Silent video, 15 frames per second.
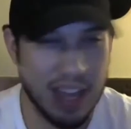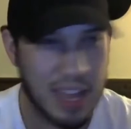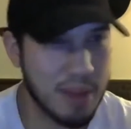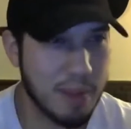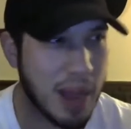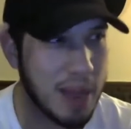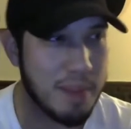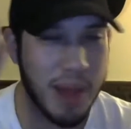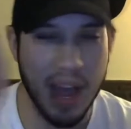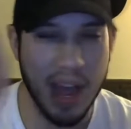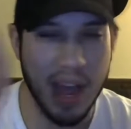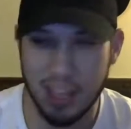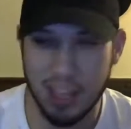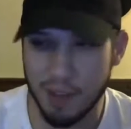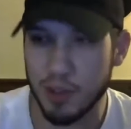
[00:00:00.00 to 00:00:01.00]
in my mind,
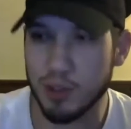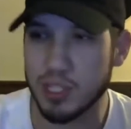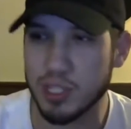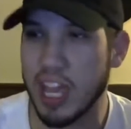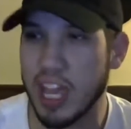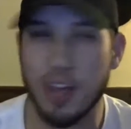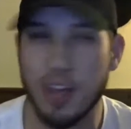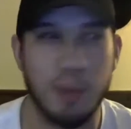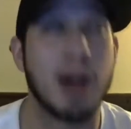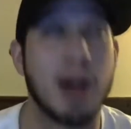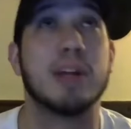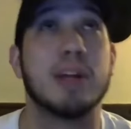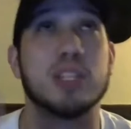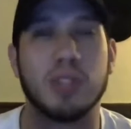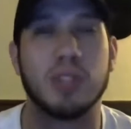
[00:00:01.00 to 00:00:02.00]
like if you say Hill Bomb,
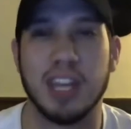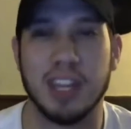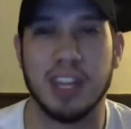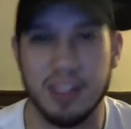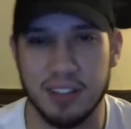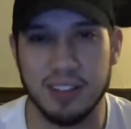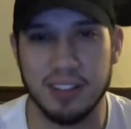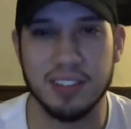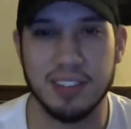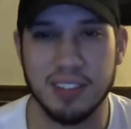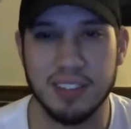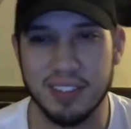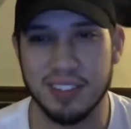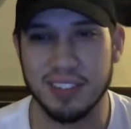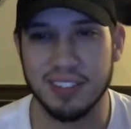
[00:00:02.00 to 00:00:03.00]
that's what
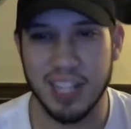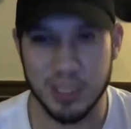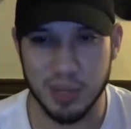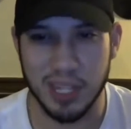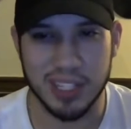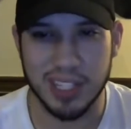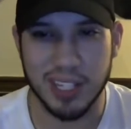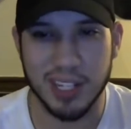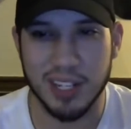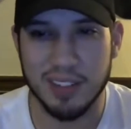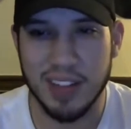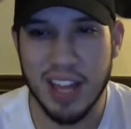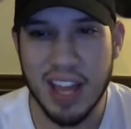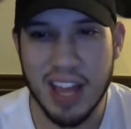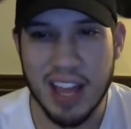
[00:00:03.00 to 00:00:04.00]
I think of.
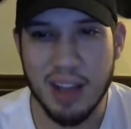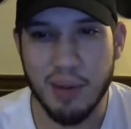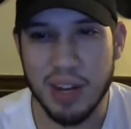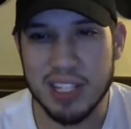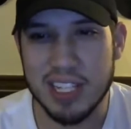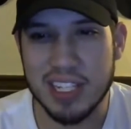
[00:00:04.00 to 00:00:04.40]
What does he